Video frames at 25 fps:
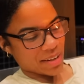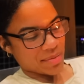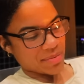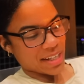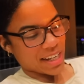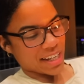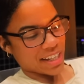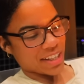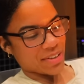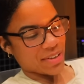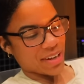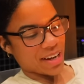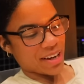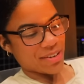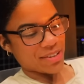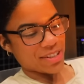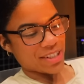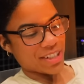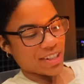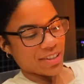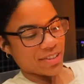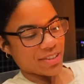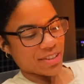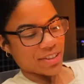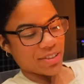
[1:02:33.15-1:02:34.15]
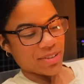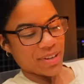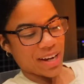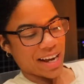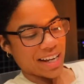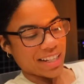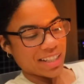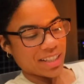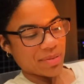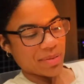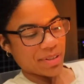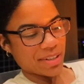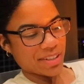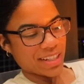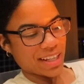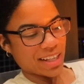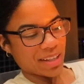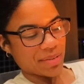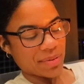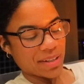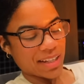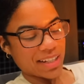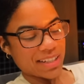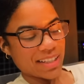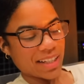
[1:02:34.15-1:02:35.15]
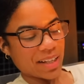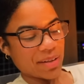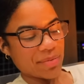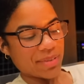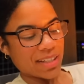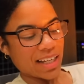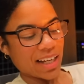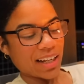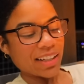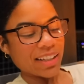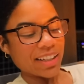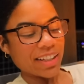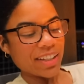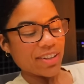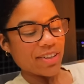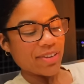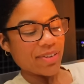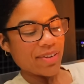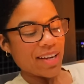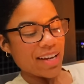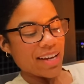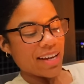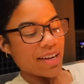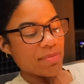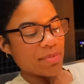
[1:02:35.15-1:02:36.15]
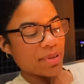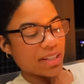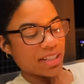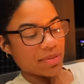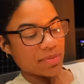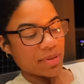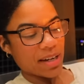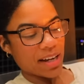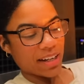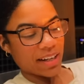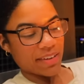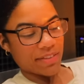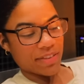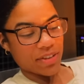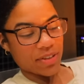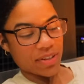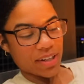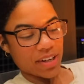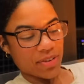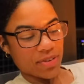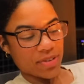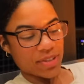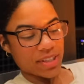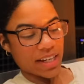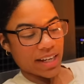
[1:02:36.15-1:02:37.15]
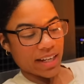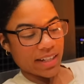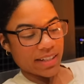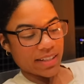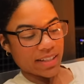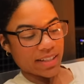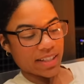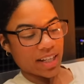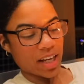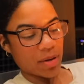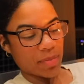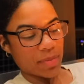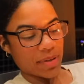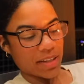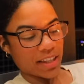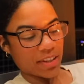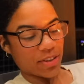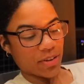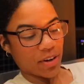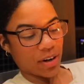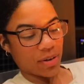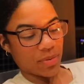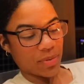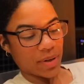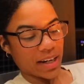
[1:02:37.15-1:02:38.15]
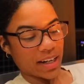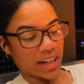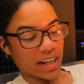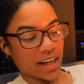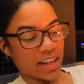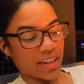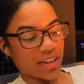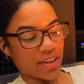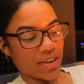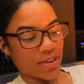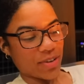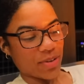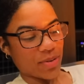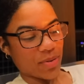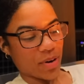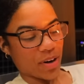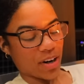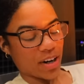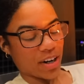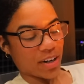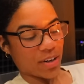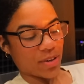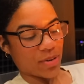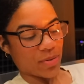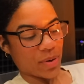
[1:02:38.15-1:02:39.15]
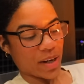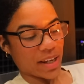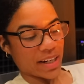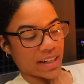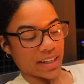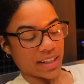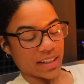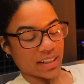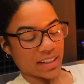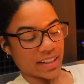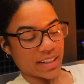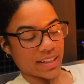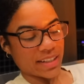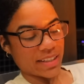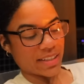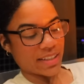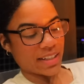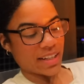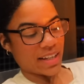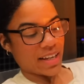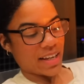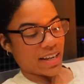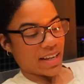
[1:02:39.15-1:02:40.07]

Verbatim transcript: I'm taking you out. And she goes, Are you asking me or telling me? He's like, I'm telling you because I'm not giving you another chance to tell me that you aren't ready. I know you are. Ready at least.